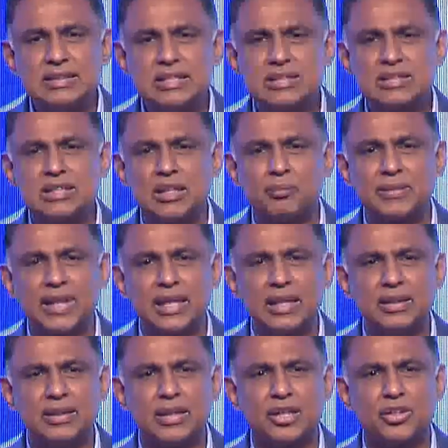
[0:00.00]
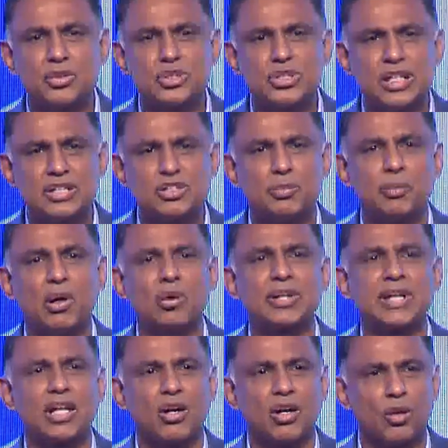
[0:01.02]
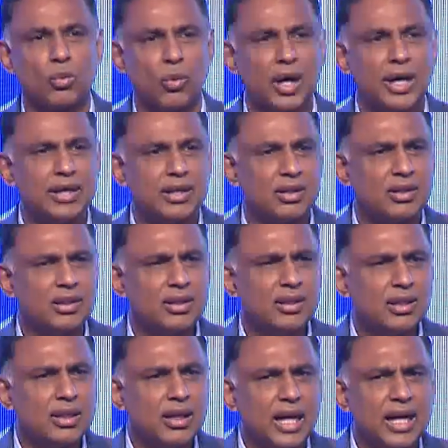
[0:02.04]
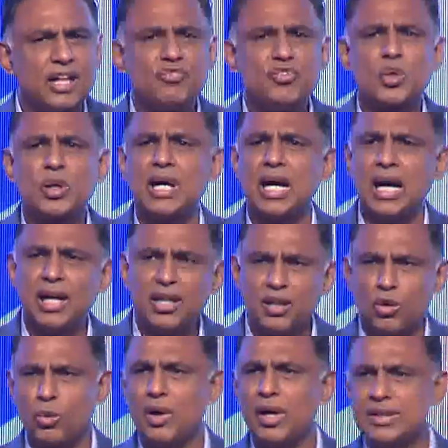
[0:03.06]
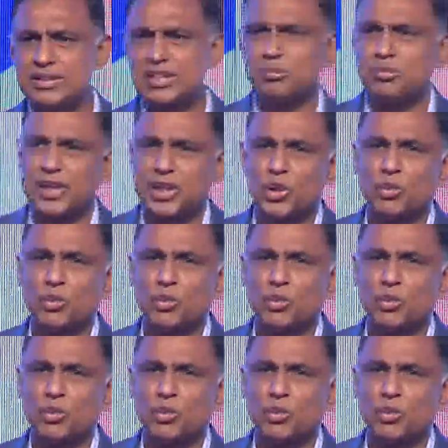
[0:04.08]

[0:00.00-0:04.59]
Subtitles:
is something that you just about cannot avoid. And if you can't avoid something, you